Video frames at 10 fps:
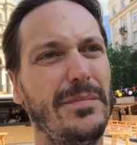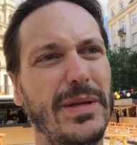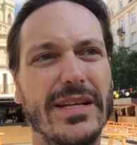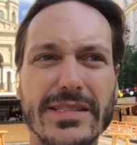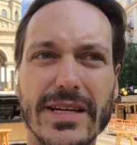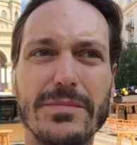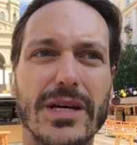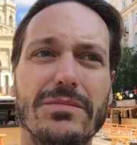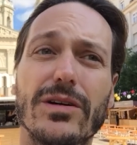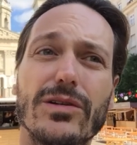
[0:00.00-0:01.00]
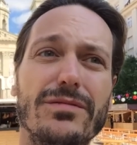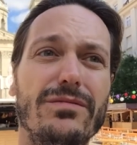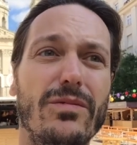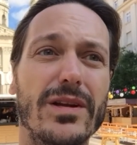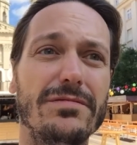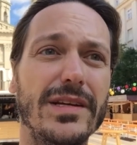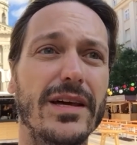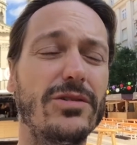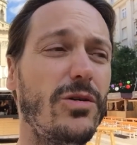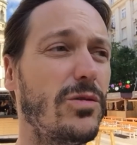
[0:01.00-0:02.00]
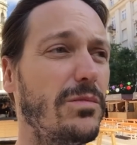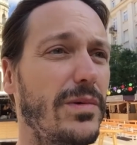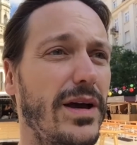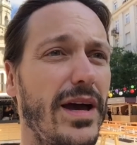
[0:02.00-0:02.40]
But at the same time, we all want to feel at home.